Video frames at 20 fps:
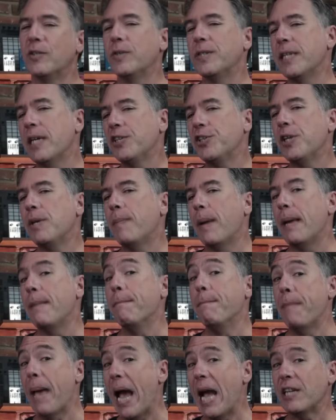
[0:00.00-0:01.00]
So essentially by
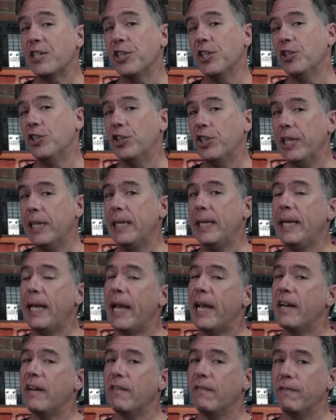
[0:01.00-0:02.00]
bashing Genie
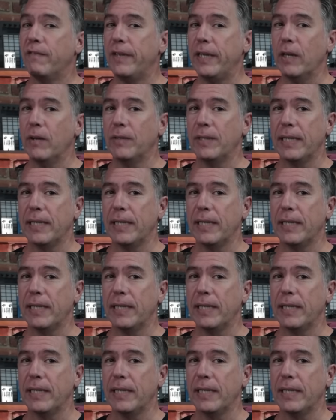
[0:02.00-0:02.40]
and Veo